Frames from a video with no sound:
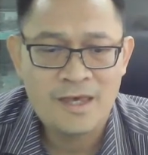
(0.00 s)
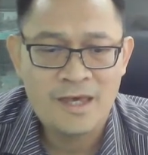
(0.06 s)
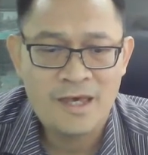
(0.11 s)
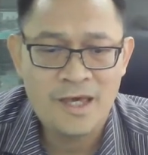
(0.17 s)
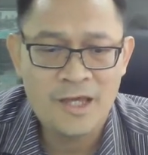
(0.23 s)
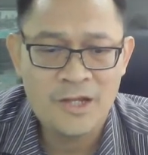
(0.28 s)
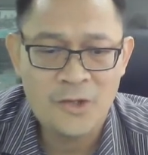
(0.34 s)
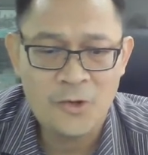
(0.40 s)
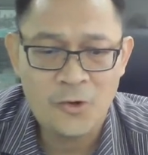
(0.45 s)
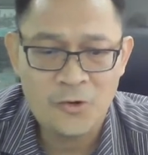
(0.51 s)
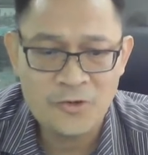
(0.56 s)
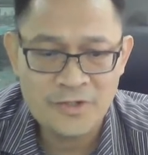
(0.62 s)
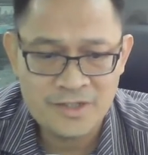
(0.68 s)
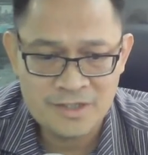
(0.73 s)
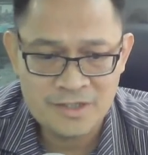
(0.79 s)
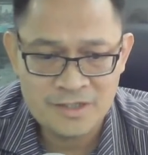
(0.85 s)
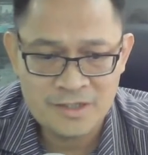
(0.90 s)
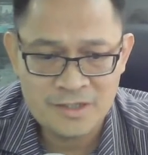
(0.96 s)
and
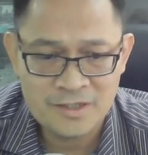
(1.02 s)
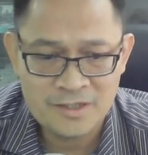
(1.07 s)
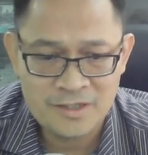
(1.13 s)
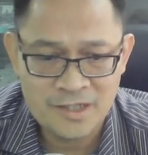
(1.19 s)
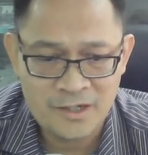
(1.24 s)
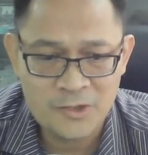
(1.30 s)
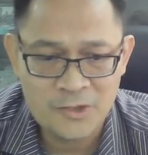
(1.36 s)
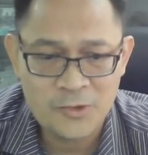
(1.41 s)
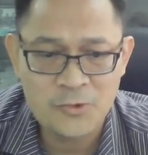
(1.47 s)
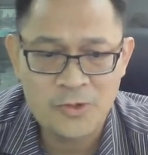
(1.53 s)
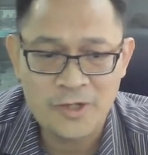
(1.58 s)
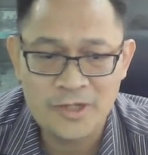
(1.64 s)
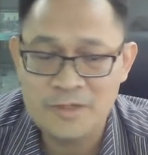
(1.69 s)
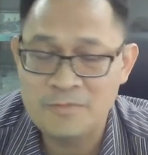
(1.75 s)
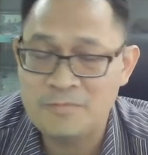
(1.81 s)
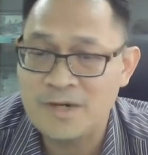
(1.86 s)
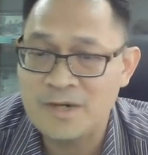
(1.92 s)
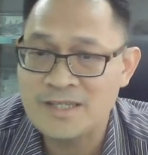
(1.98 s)
odor that
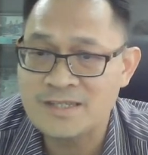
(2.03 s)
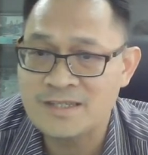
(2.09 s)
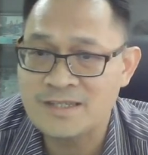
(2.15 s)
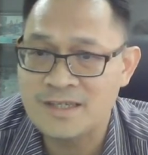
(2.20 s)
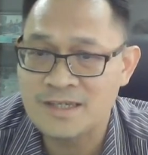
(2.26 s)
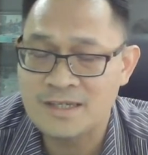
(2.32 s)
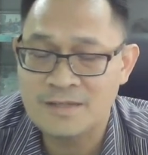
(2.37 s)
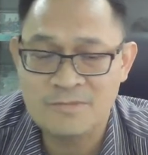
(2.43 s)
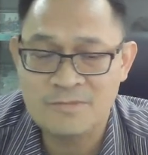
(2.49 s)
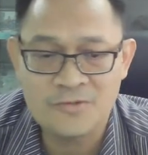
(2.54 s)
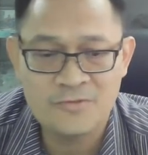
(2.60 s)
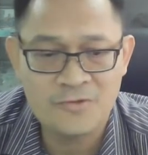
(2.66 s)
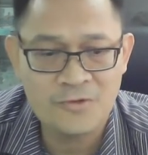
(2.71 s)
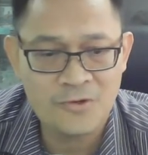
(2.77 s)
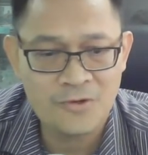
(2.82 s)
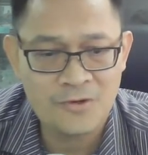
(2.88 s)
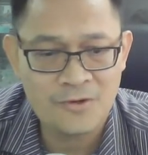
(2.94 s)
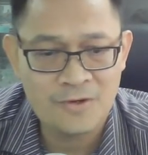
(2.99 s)
require masking
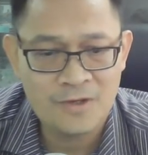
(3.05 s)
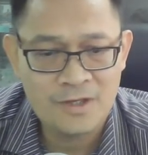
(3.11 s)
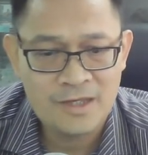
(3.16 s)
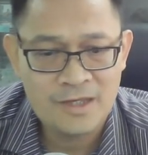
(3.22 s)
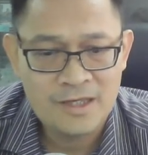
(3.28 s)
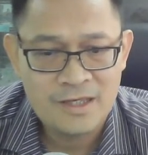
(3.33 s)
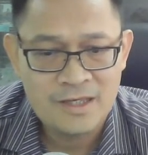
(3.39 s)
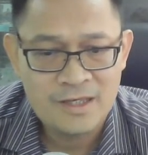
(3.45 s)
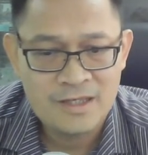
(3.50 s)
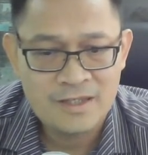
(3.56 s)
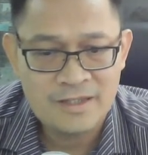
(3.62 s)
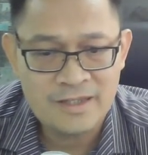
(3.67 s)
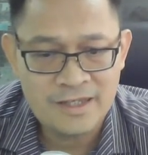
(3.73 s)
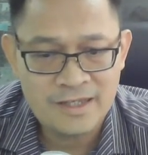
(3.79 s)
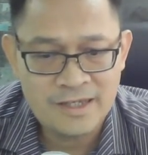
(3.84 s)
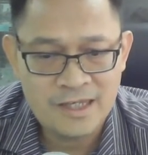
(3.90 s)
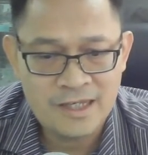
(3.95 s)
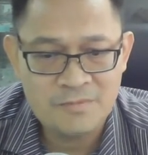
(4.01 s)
before they
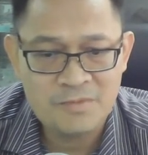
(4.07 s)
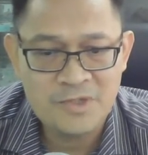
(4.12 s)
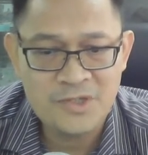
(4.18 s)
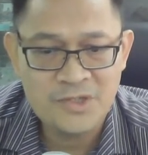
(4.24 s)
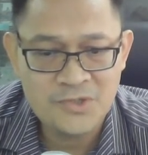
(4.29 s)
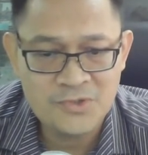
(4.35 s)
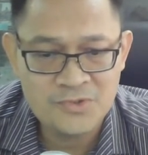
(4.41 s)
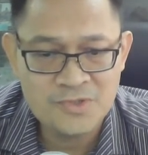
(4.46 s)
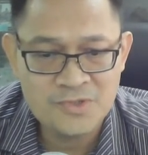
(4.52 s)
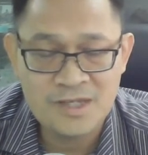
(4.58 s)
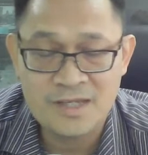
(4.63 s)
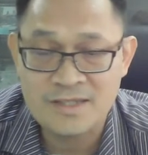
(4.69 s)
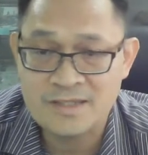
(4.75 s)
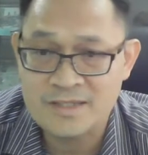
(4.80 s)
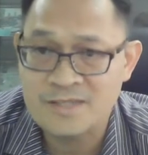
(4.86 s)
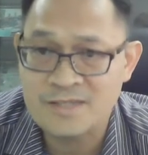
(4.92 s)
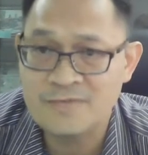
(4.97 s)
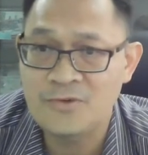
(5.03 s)
can be used
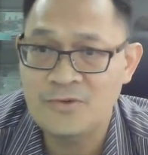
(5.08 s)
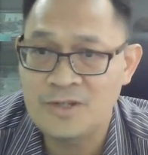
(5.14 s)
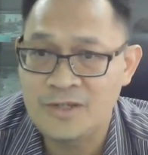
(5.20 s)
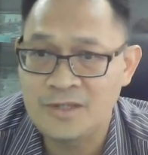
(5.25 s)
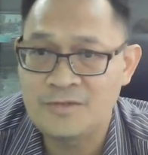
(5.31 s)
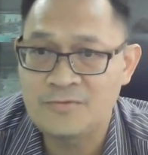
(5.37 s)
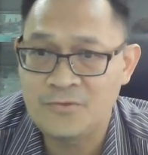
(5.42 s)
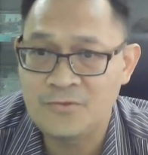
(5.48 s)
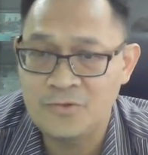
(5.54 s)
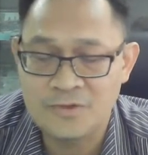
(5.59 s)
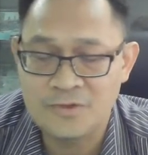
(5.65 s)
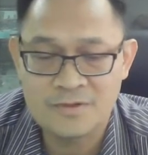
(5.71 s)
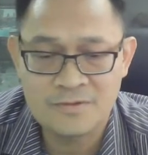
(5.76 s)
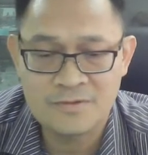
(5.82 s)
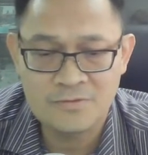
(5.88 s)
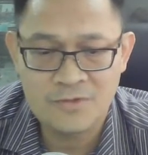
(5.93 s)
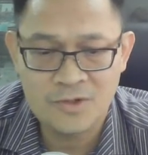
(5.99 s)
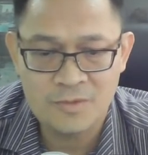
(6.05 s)
successfully in food
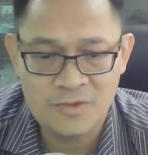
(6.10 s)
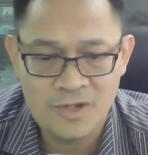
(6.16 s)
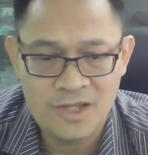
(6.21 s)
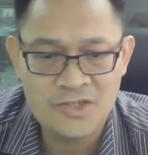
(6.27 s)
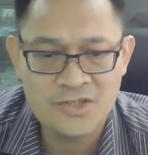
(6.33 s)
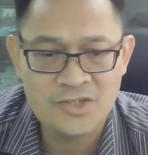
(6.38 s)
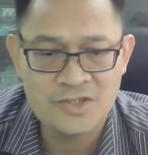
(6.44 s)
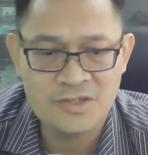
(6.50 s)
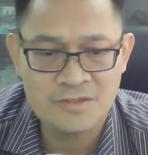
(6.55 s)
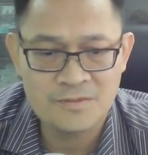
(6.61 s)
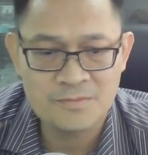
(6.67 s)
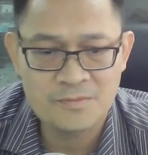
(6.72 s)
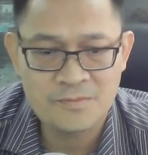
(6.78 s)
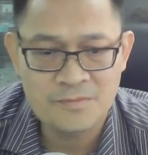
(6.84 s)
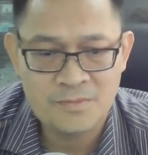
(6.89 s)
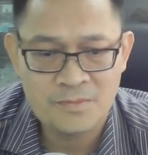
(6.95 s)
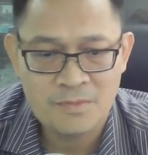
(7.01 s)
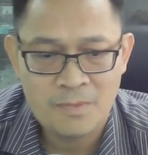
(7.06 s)
formulation.
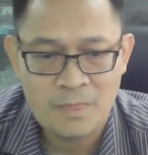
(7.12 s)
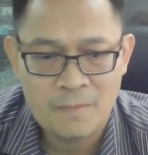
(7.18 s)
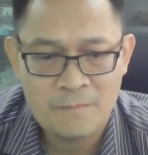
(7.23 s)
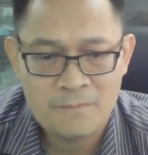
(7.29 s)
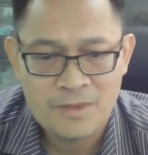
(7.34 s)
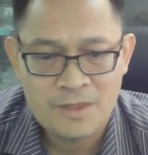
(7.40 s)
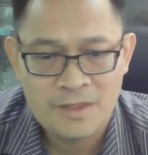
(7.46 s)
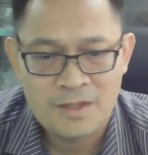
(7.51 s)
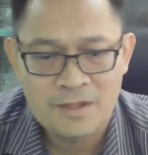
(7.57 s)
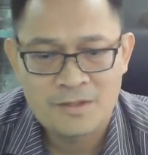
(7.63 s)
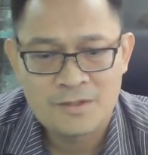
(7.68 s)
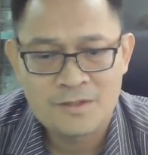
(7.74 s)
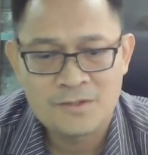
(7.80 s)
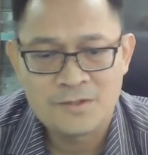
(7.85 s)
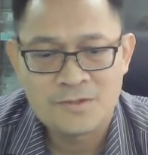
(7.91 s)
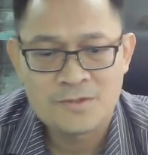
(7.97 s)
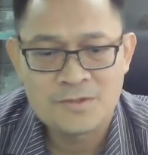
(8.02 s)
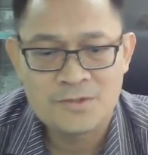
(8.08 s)

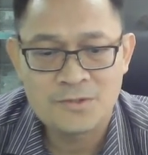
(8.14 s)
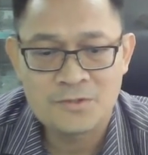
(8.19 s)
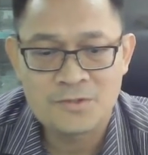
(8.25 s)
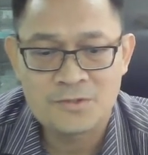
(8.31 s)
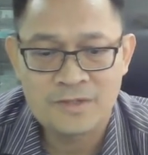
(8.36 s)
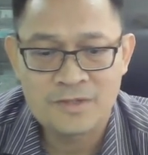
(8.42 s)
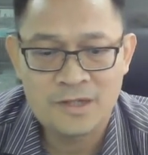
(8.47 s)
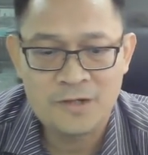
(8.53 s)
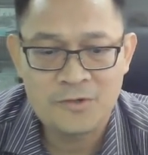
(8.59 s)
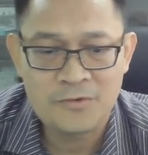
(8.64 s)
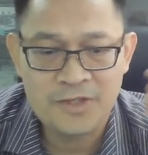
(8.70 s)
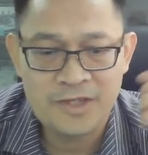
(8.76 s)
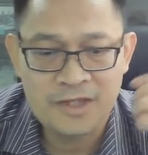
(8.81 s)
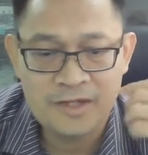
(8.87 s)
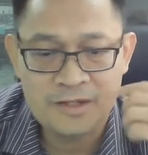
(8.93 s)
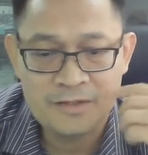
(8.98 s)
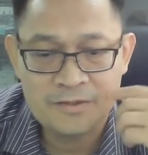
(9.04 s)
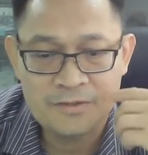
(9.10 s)
So now we
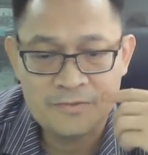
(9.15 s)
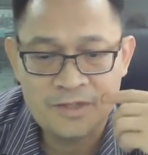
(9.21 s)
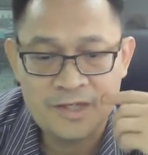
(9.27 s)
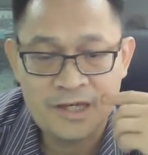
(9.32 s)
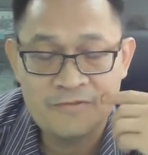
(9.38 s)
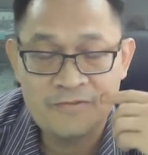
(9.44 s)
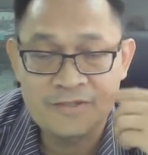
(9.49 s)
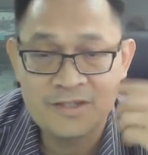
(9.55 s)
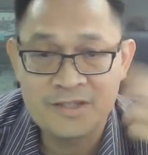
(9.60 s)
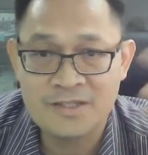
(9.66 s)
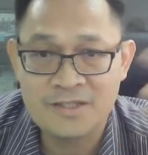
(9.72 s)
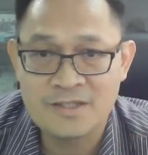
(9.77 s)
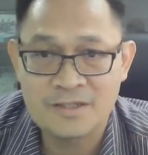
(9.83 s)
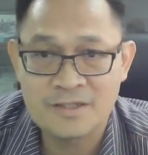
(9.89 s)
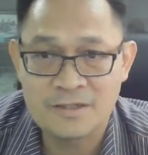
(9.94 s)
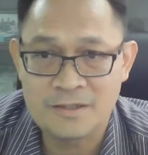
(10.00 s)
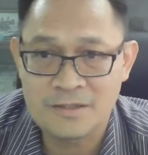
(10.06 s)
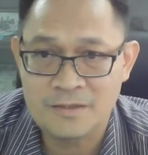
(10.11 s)
have this
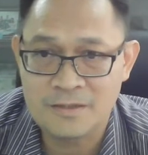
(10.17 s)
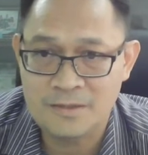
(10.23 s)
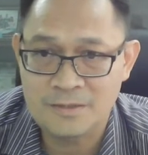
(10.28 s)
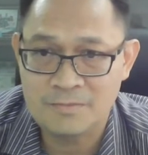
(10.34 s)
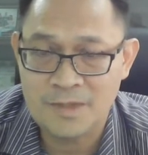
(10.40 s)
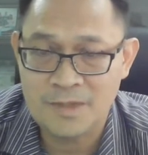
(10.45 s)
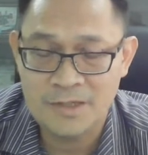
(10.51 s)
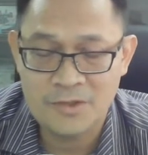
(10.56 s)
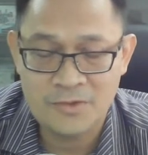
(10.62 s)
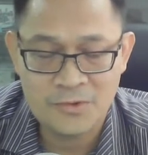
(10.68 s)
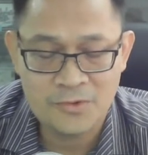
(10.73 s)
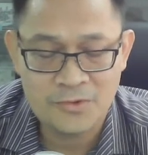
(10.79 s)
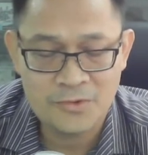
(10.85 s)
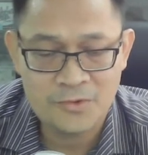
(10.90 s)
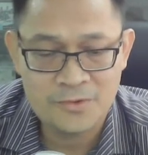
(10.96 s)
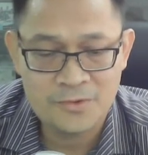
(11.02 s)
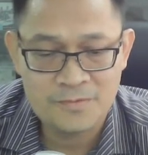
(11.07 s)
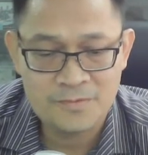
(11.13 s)

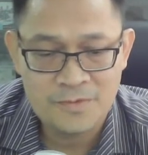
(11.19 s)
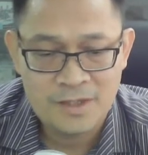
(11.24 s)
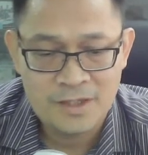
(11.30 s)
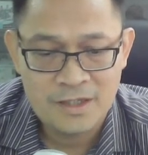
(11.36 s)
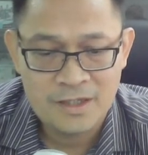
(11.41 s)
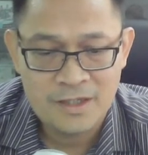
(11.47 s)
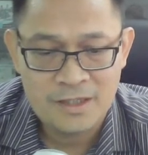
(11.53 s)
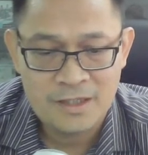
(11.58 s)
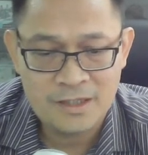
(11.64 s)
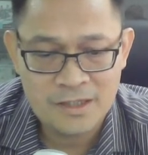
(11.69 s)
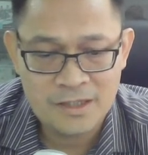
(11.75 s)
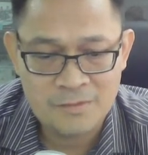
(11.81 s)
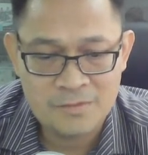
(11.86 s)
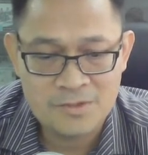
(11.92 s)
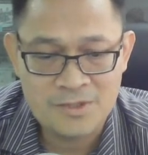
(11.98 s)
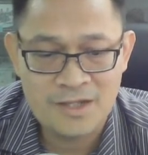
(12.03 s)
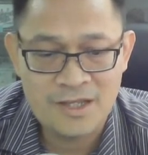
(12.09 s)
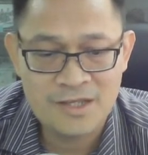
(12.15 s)
micro
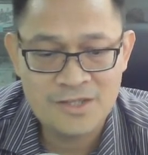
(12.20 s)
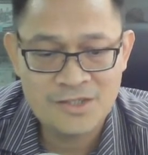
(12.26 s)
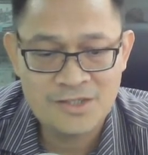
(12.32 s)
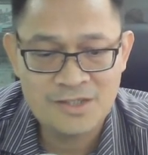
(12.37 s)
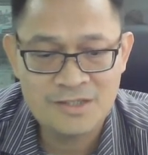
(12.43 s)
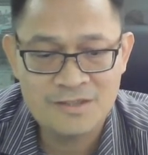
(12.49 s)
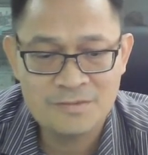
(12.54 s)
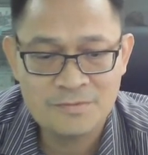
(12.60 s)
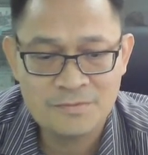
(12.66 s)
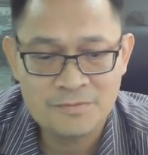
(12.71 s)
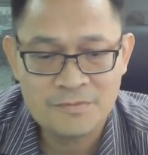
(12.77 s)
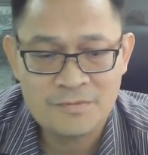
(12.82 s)
encapsulation.